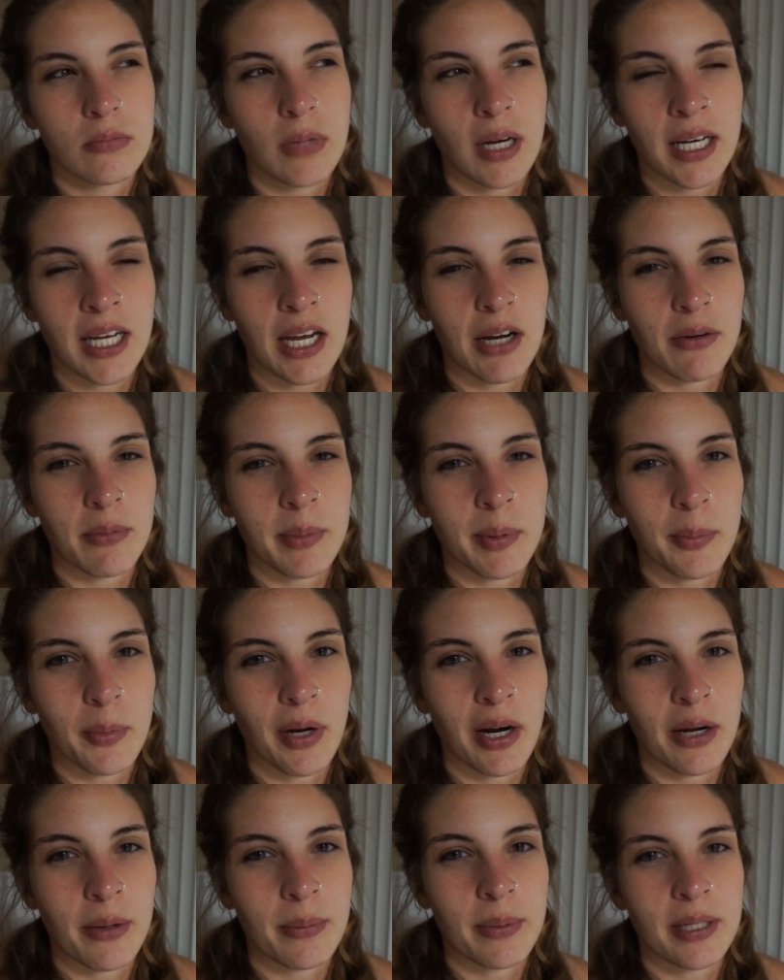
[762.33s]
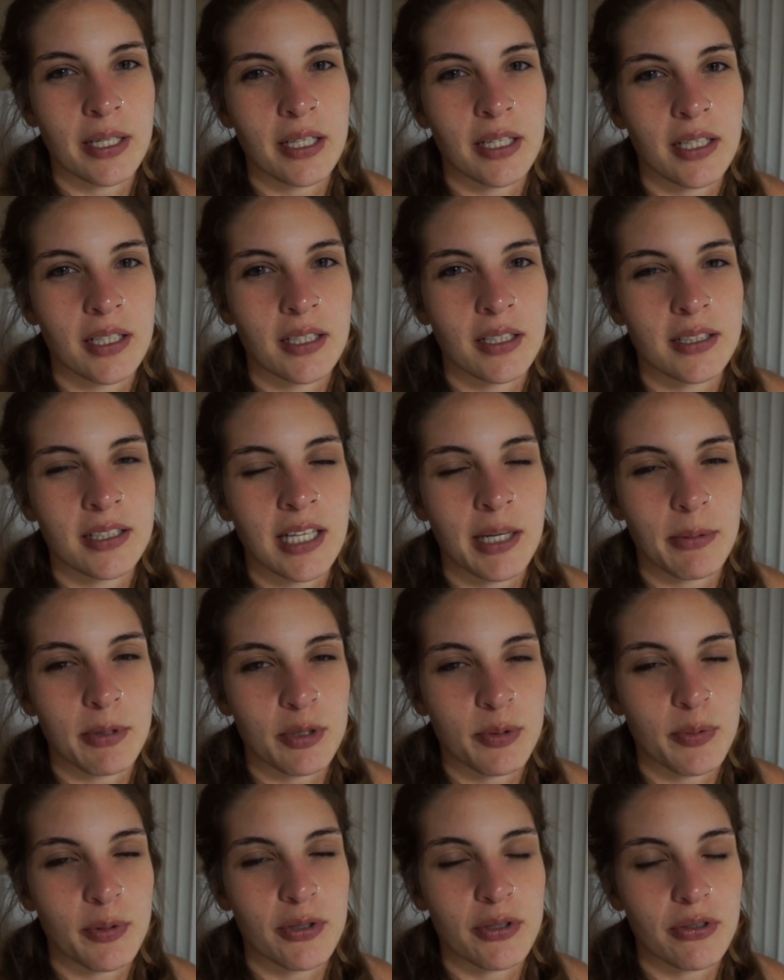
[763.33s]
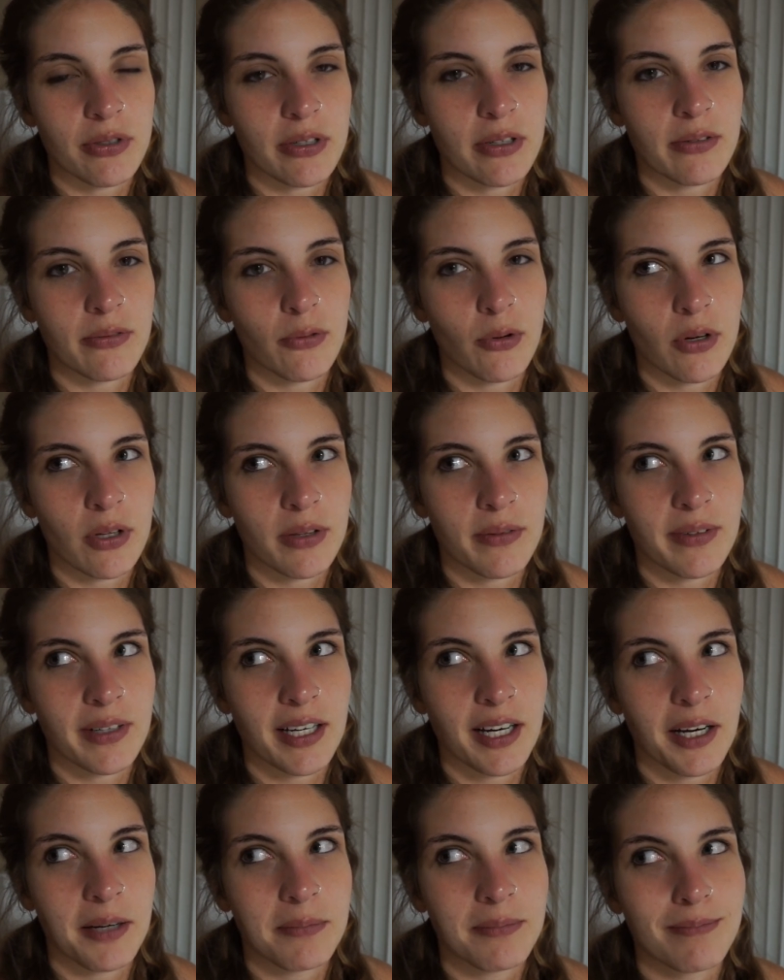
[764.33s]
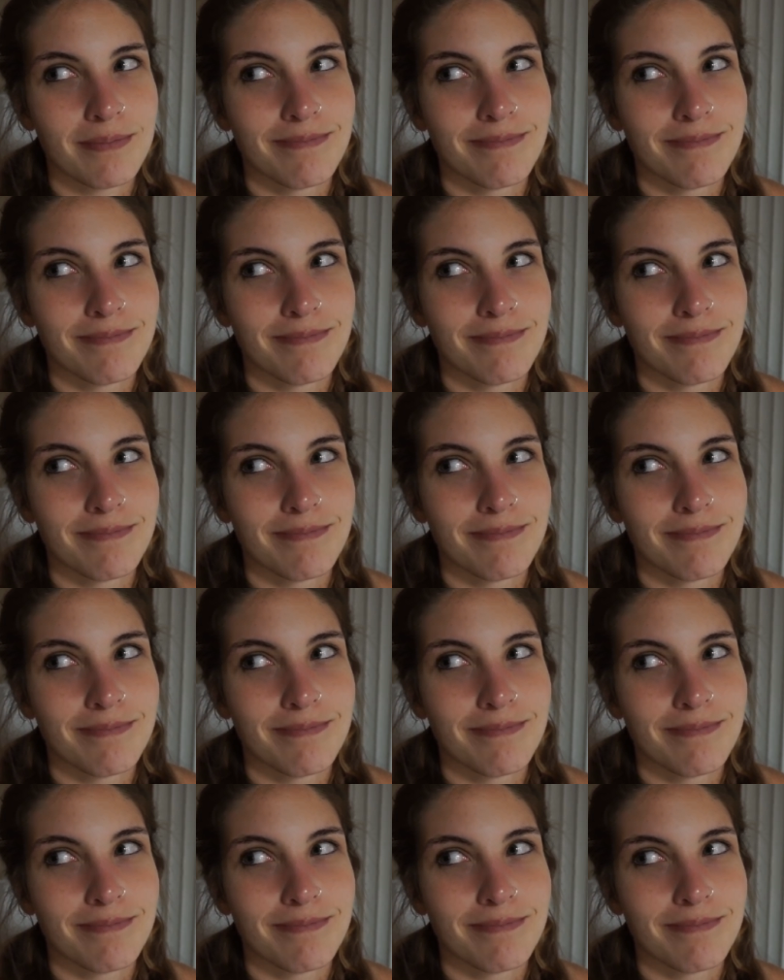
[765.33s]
I can't remember how many tablespoons are in a fourth of a cup.